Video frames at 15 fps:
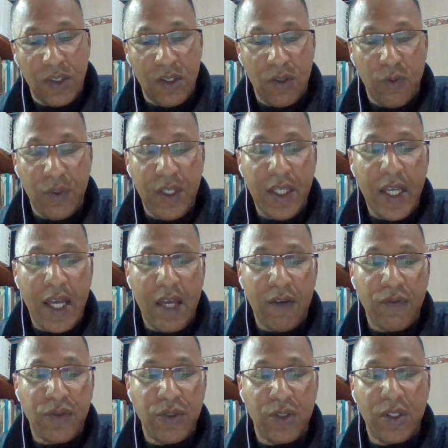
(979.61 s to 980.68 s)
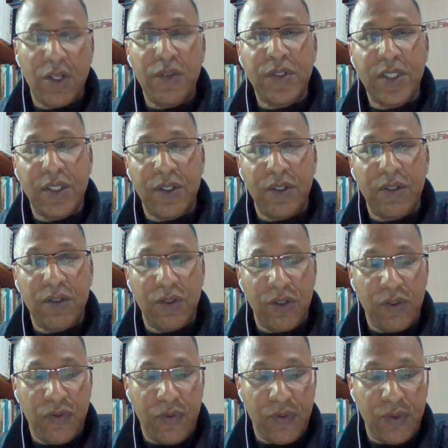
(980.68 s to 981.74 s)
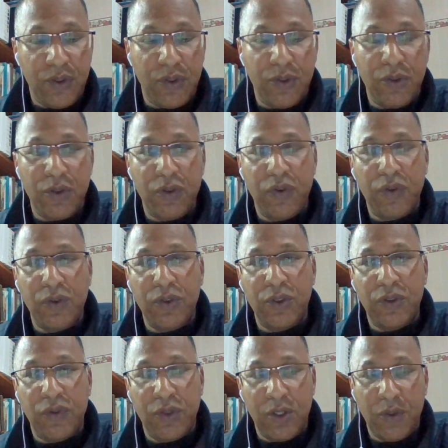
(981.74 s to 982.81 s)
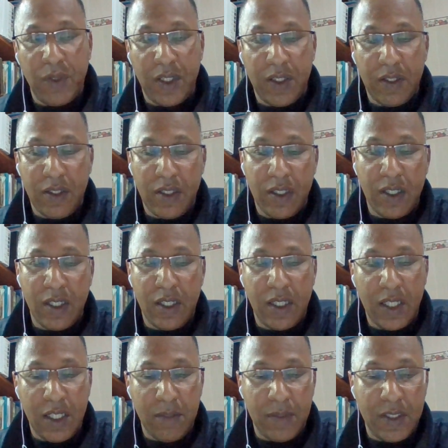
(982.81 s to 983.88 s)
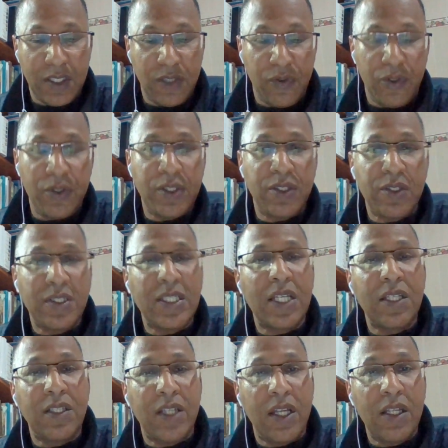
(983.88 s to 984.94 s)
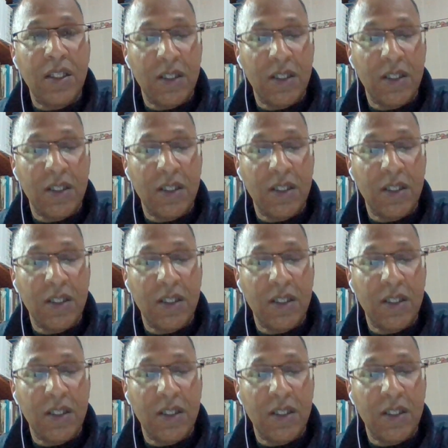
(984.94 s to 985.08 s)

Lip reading: we have to consider the following elements. First, the sender